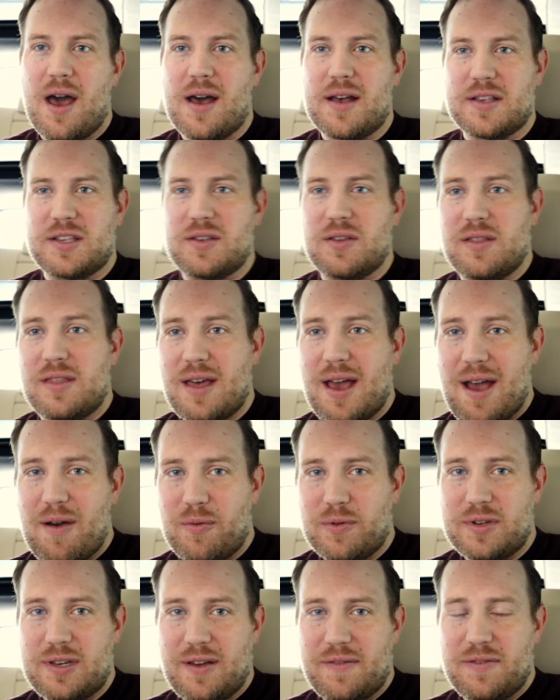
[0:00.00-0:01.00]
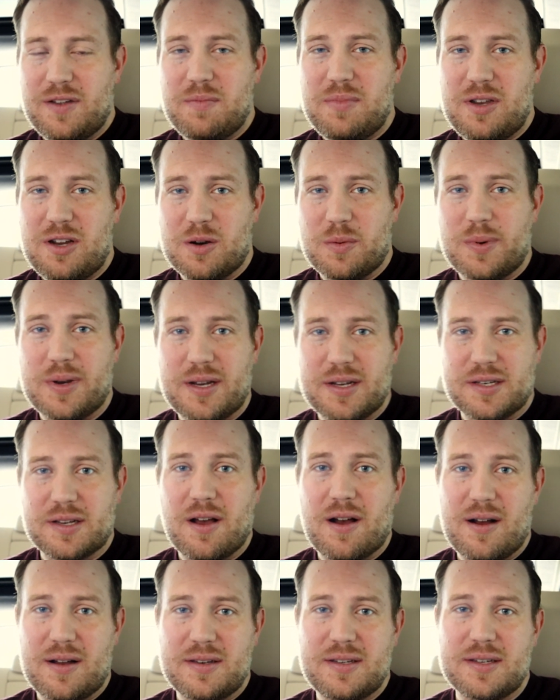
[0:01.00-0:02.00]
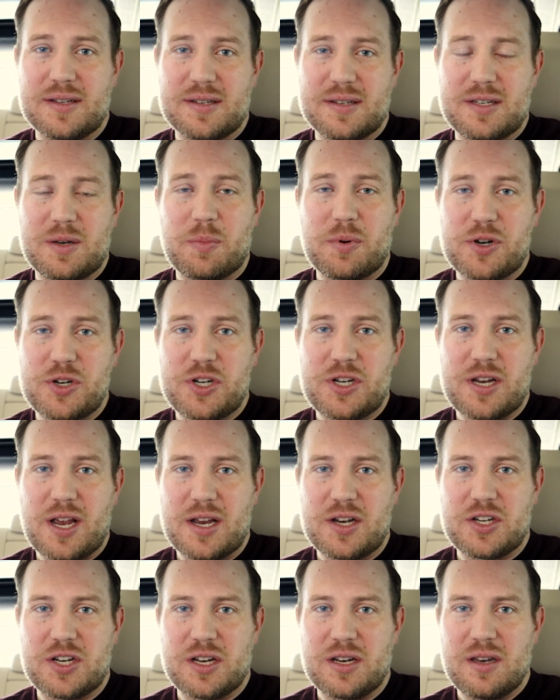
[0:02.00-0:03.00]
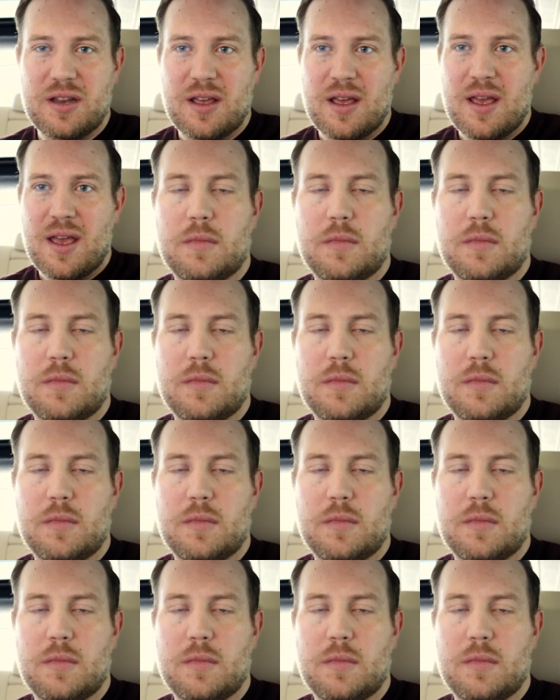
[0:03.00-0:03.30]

So that will definitely be your biggest cost, is depreciation.